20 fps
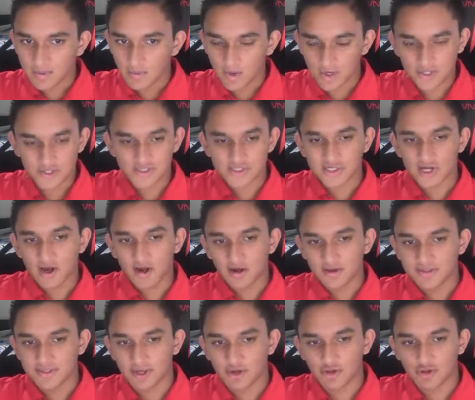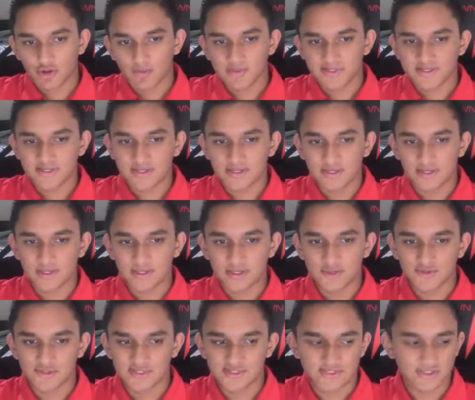What you saw in the Oklahoma
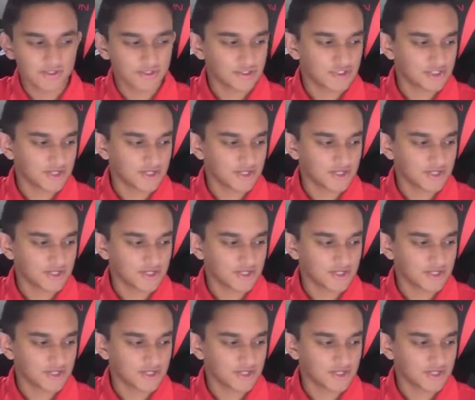City-Houston series